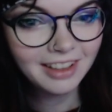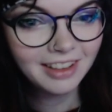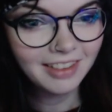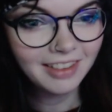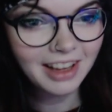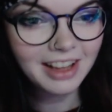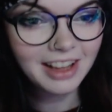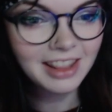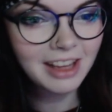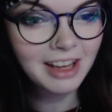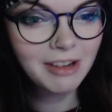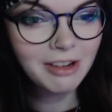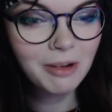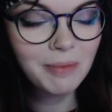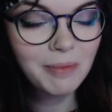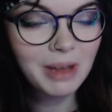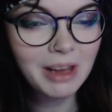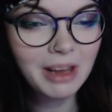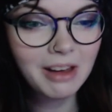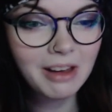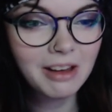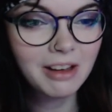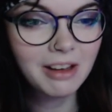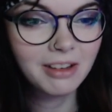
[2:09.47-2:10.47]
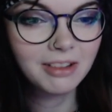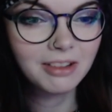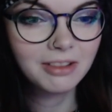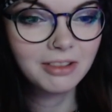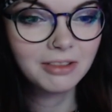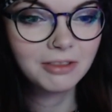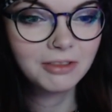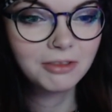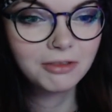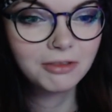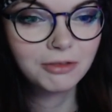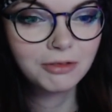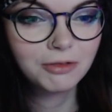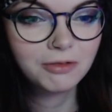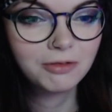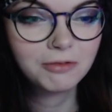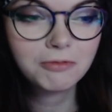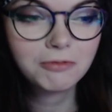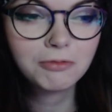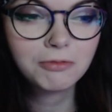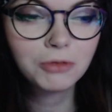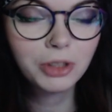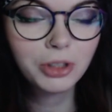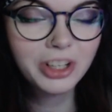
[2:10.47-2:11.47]
Like, they would be
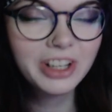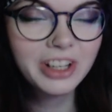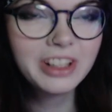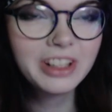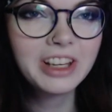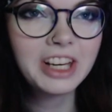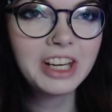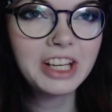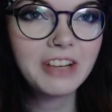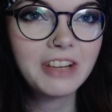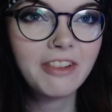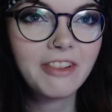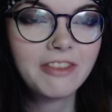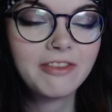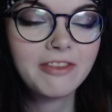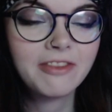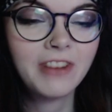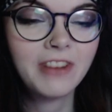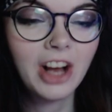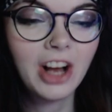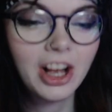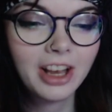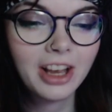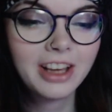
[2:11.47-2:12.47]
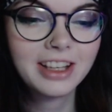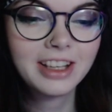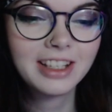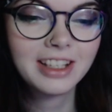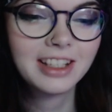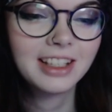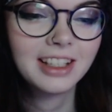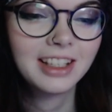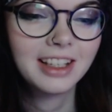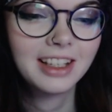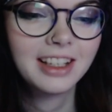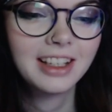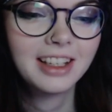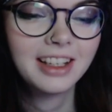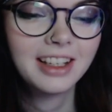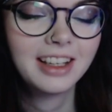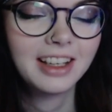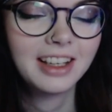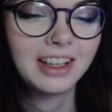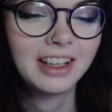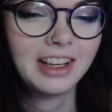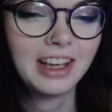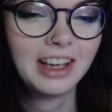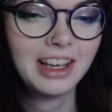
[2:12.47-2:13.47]
royally fucked
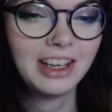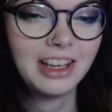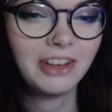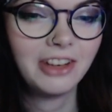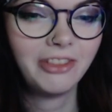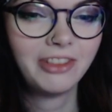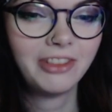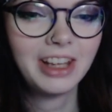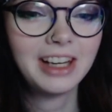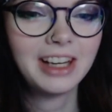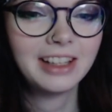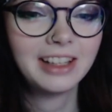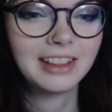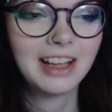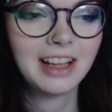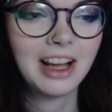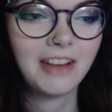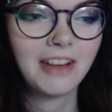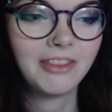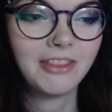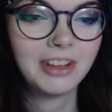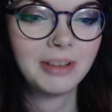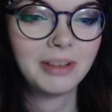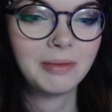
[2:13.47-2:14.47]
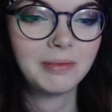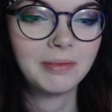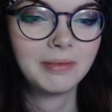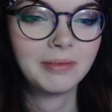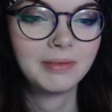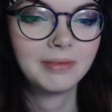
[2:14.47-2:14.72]
if they didn't have him.